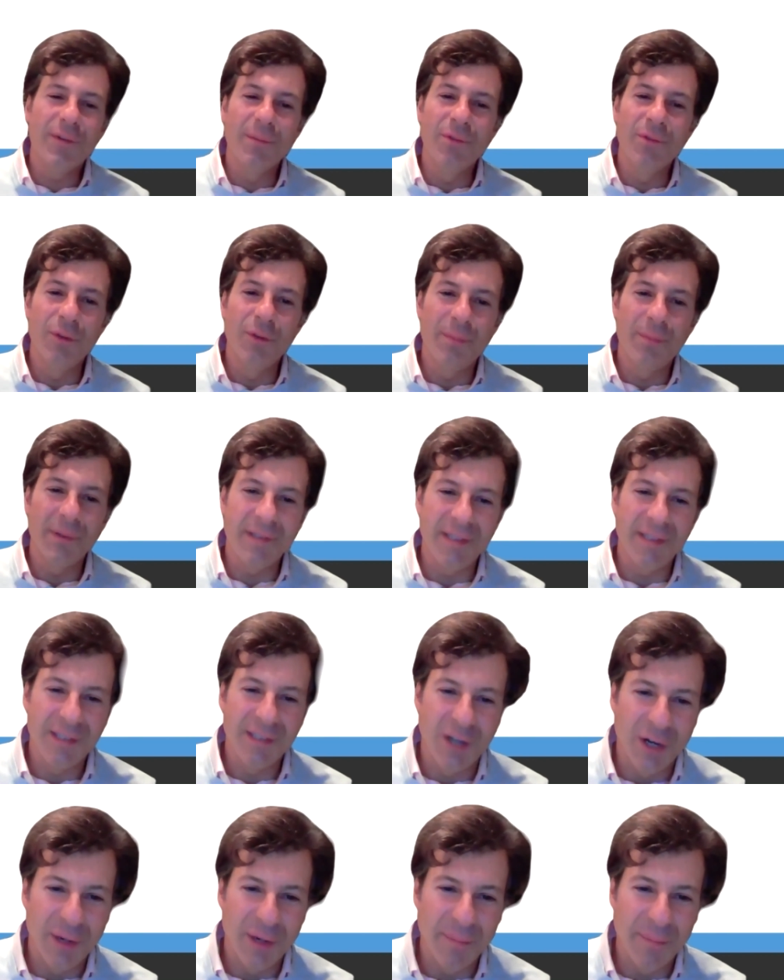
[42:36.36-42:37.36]
from lupus is
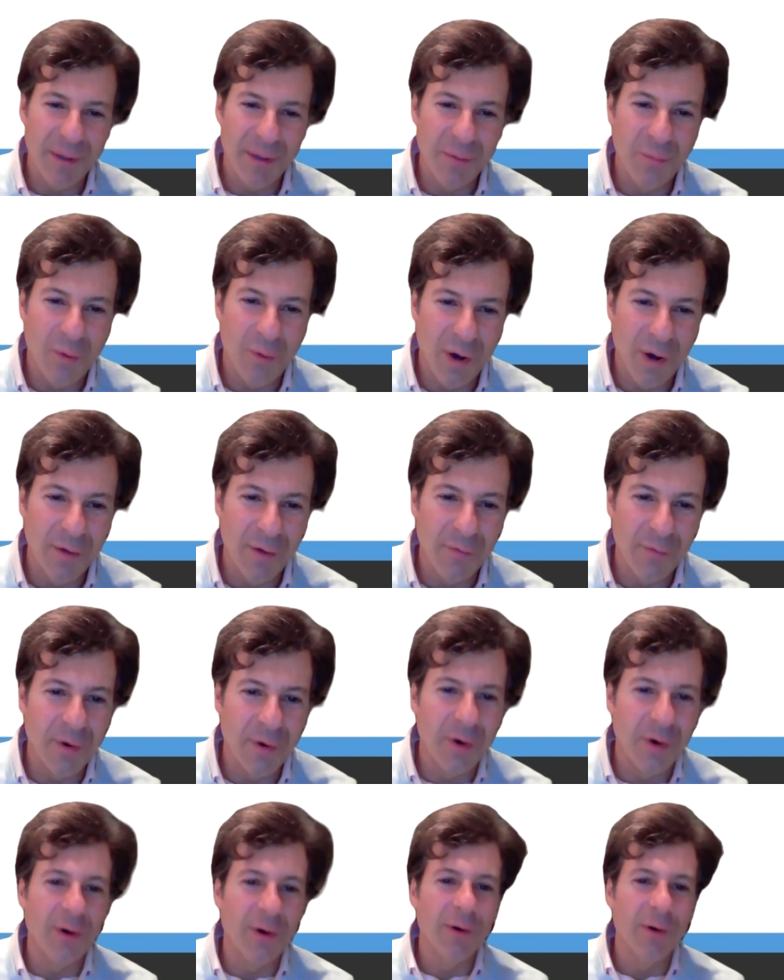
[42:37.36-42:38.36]
going to be one of
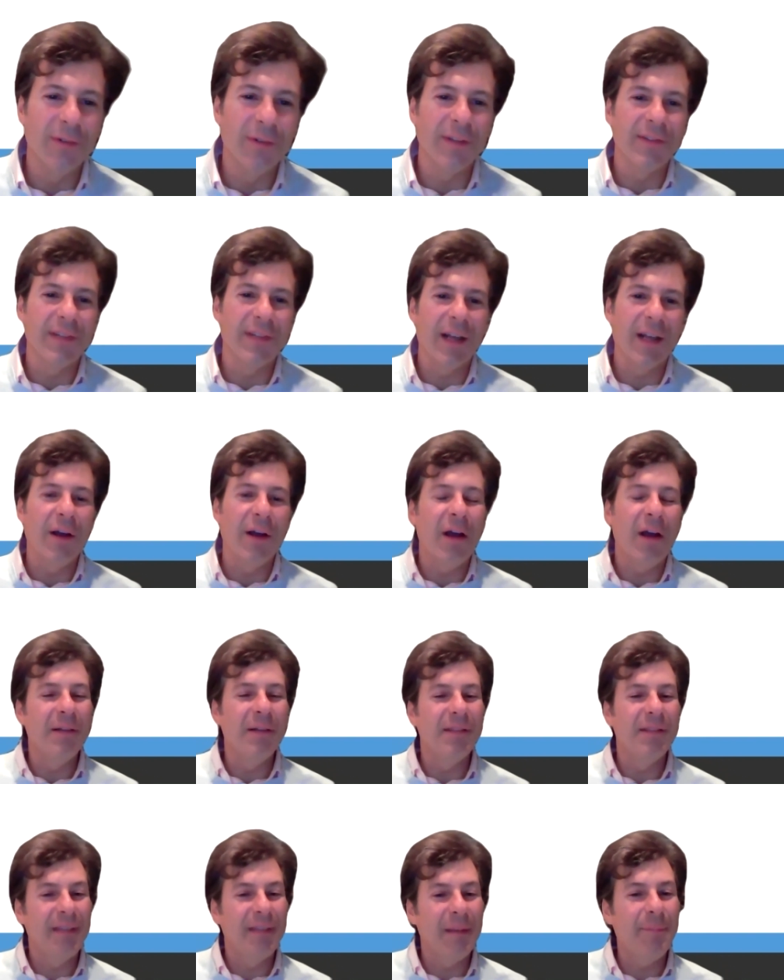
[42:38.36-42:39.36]
those. It's going to
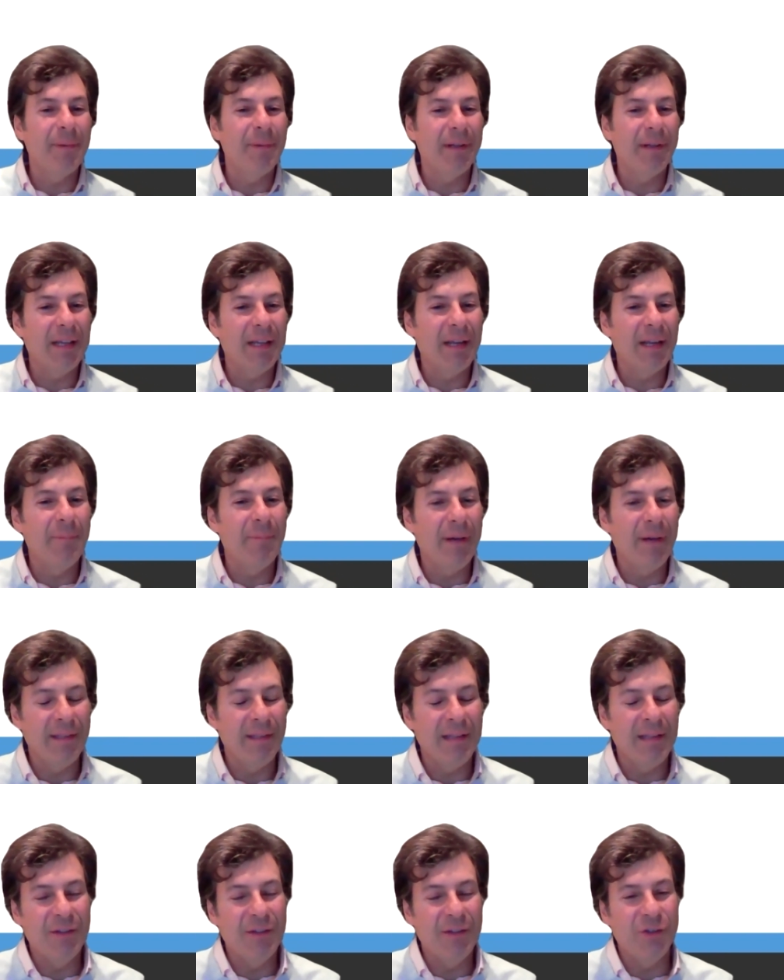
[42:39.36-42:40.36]
typically could
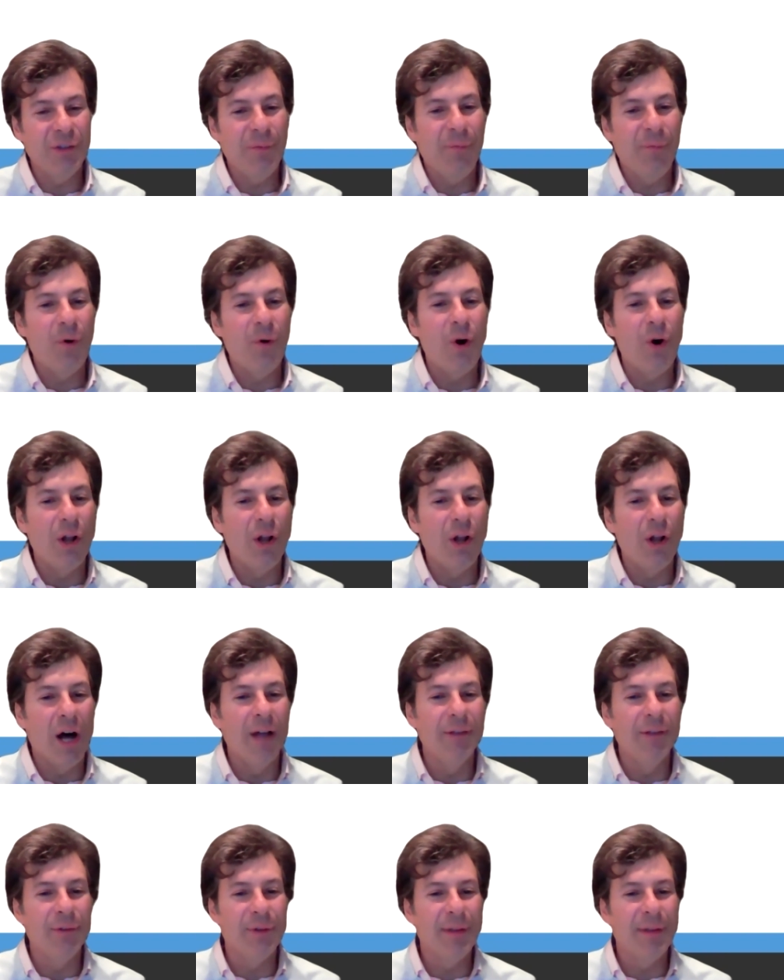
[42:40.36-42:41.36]
potentially fall
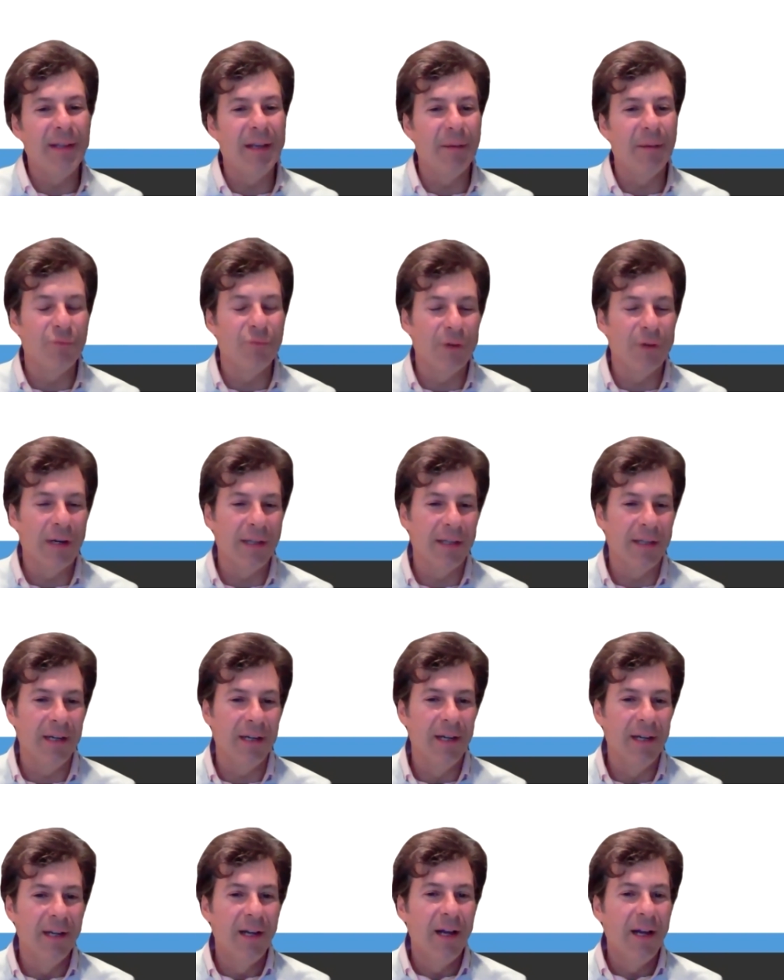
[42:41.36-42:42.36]
under the
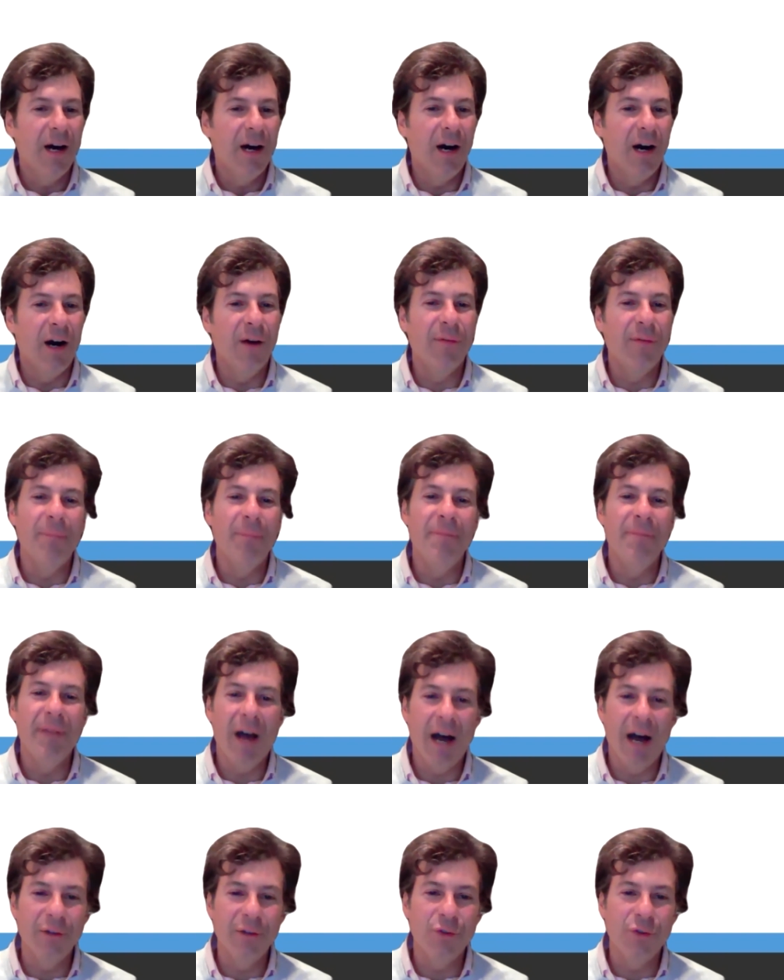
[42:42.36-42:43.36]
umbrella of a
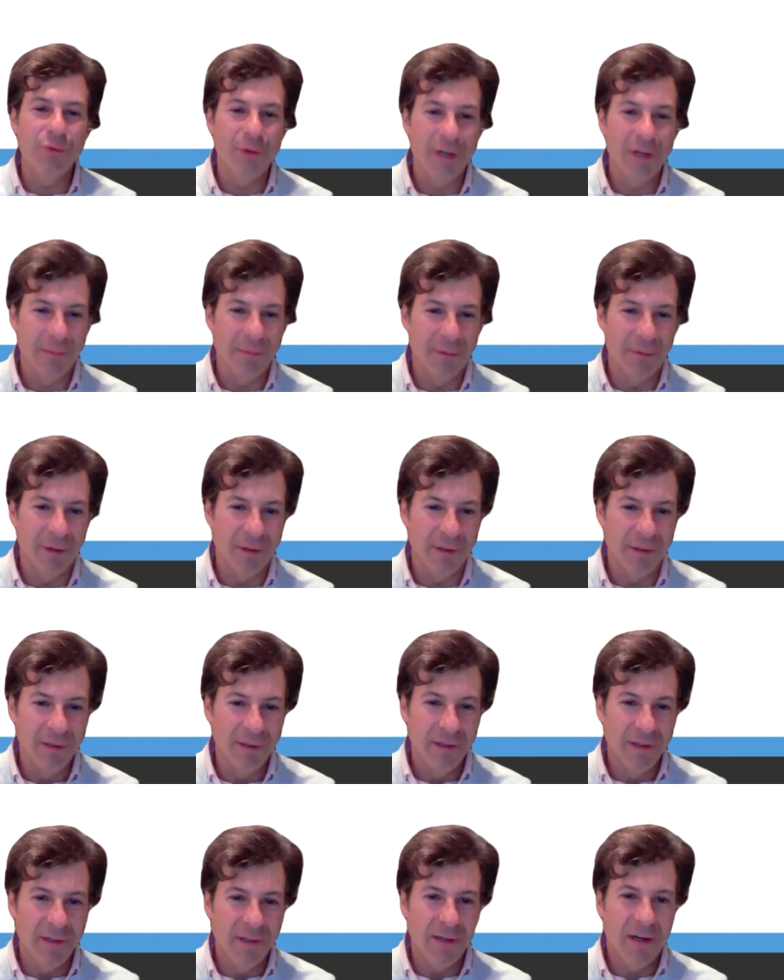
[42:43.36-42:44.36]
non-treatable
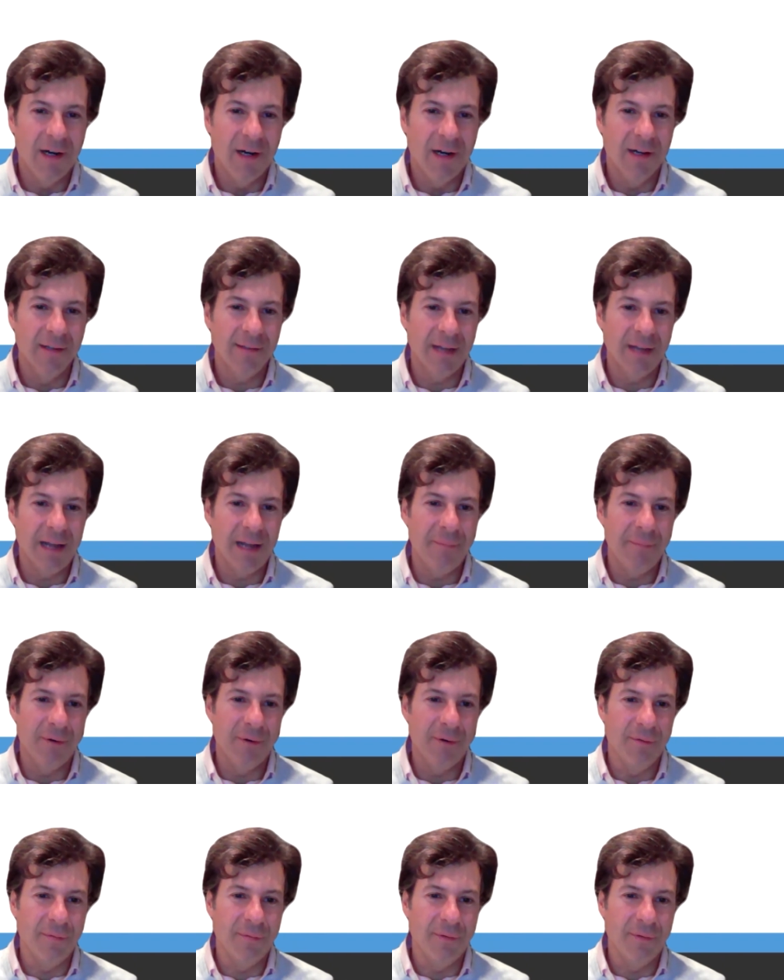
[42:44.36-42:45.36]
type
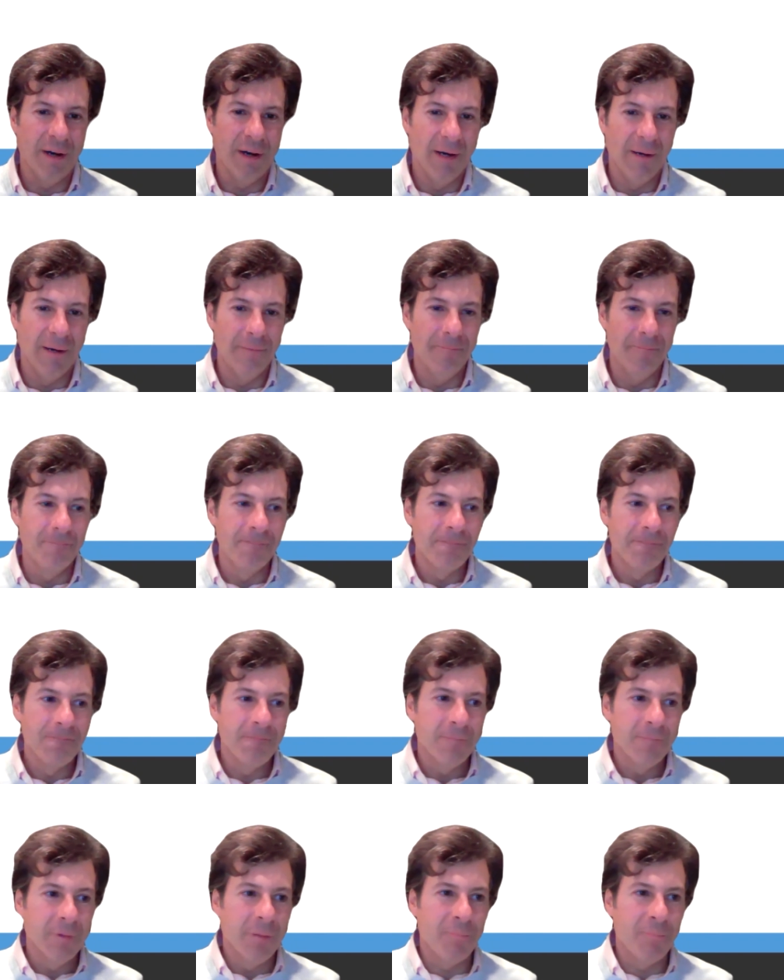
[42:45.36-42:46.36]
of
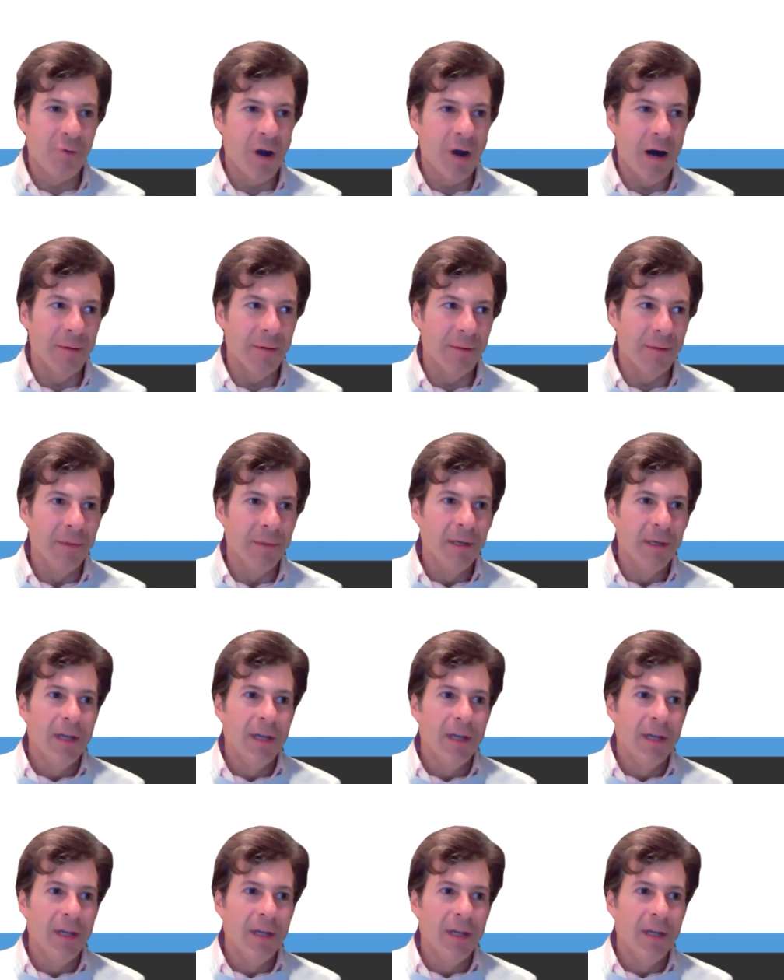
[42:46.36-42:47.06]
problem.